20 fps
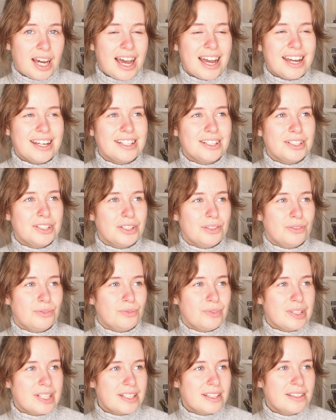I
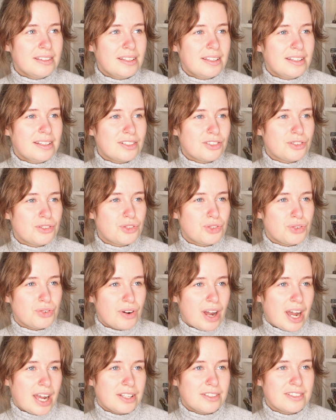recently
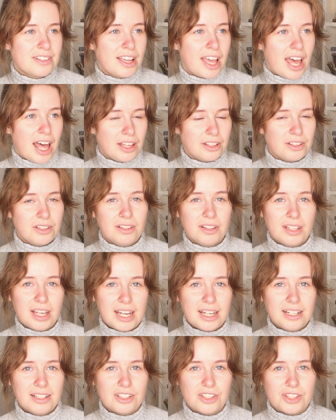tried to
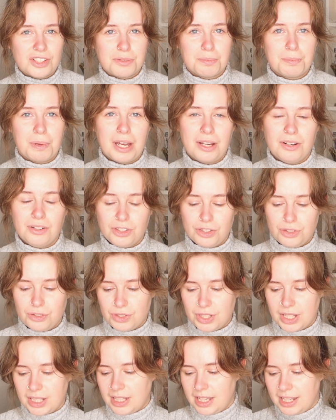calculate just by
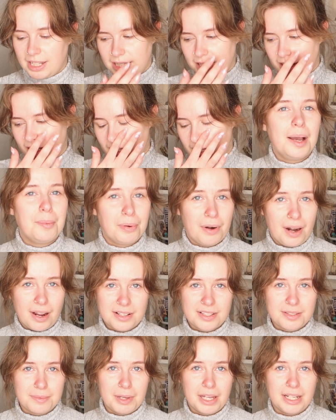using like
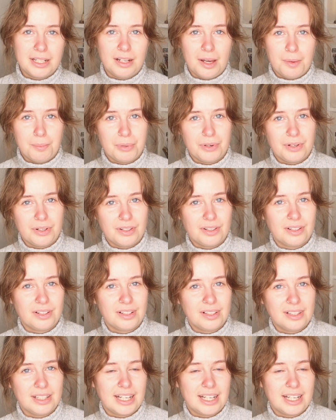approximate number,